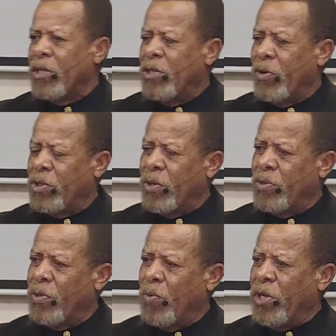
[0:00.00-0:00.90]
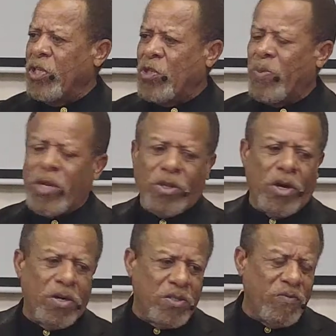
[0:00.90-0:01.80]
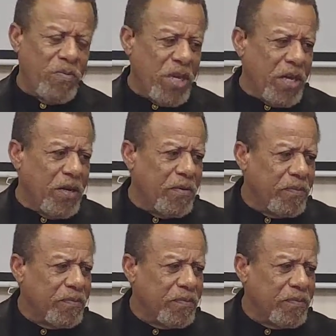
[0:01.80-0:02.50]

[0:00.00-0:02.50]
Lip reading: to really speak in the hearts of men.